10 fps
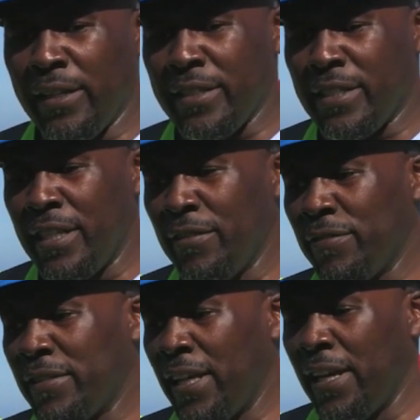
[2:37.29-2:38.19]

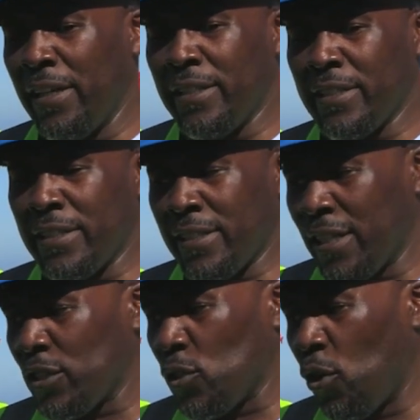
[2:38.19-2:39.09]
received a
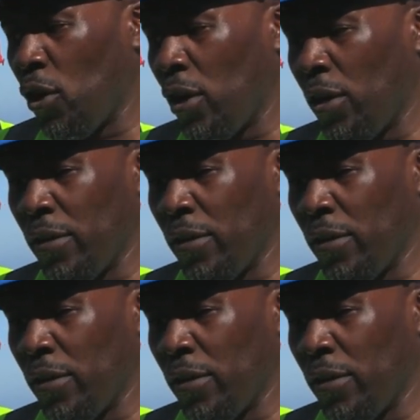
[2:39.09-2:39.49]
distress call,